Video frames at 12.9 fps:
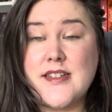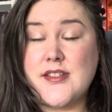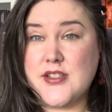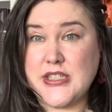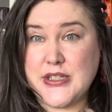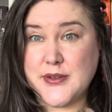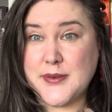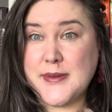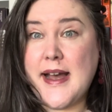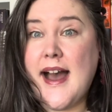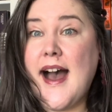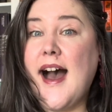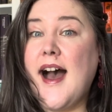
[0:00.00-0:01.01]
So
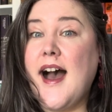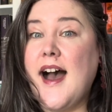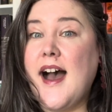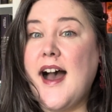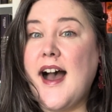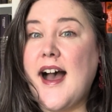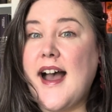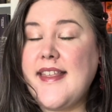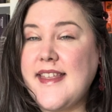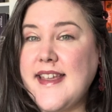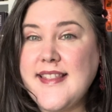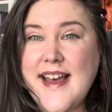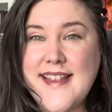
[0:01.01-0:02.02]
I
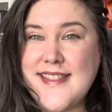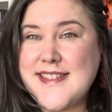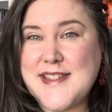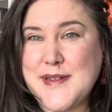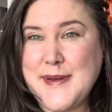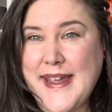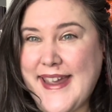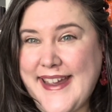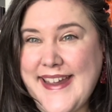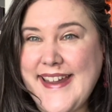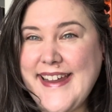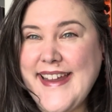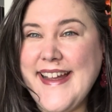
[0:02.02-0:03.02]
think that's okay.